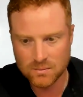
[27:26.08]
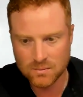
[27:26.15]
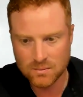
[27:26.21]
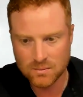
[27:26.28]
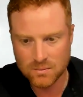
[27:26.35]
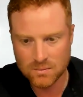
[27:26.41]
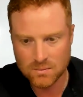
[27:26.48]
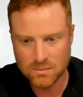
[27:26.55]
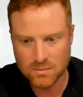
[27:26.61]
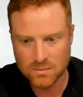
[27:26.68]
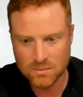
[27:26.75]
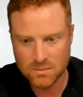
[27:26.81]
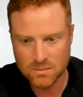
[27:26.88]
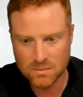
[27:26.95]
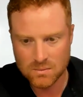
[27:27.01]

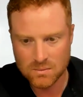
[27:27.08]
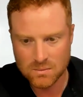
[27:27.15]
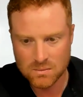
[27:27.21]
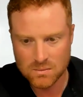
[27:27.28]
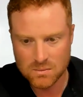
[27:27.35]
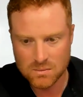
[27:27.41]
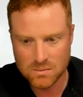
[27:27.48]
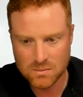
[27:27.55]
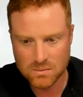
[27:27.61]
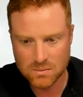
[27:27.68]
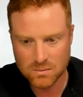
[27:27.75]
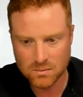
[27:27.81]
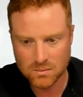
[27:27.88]
No one is speaking in this clip.